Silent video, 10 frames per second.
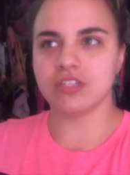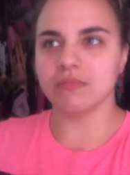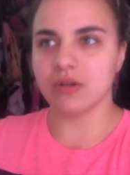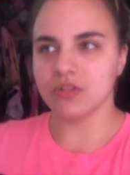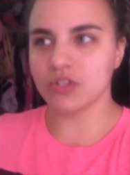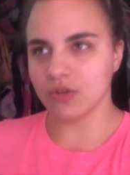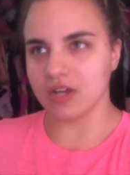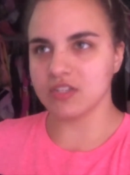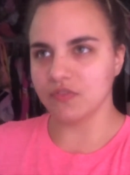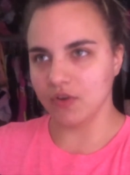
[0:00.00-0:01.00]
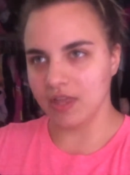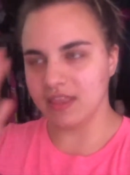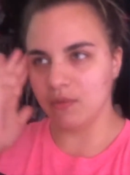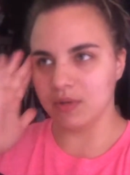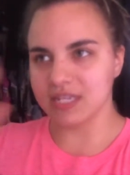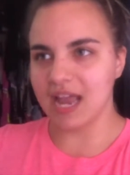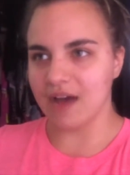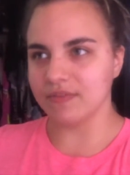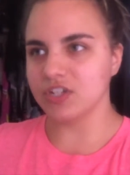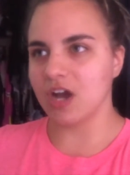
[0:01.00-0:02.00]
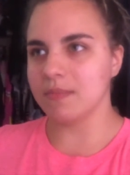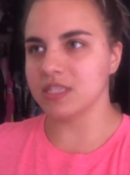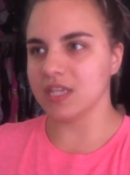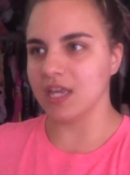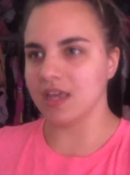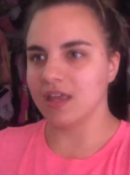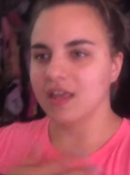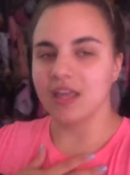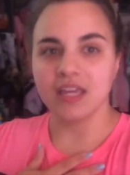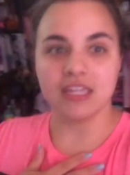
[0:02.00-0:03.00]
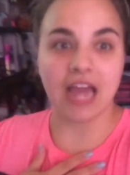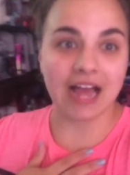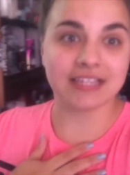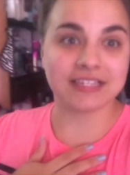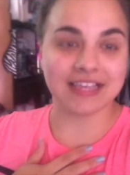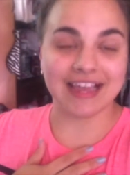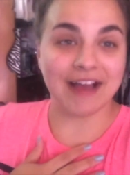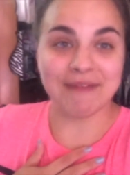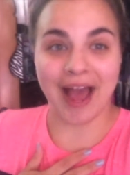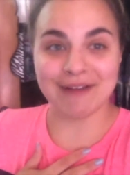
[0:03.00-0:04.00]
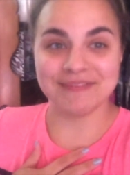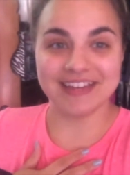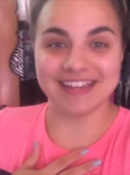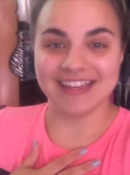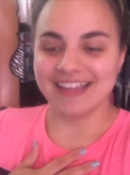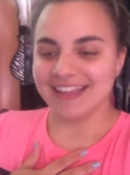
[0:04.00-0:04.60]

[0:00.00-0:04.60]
the most stressful and then once I have a job it's like yes like I'm happy